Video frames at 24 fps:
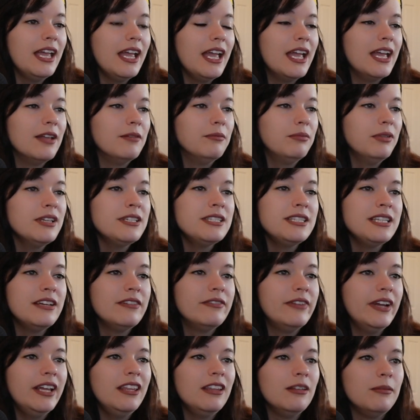And plus the
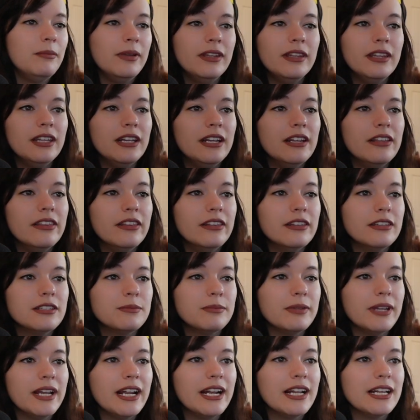availability of this
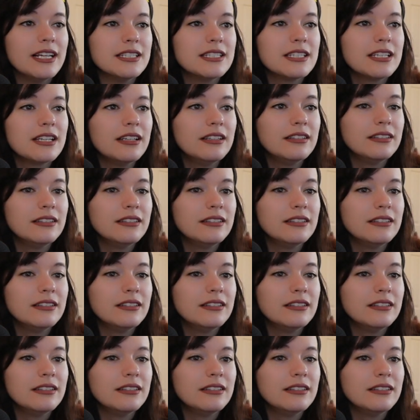plant has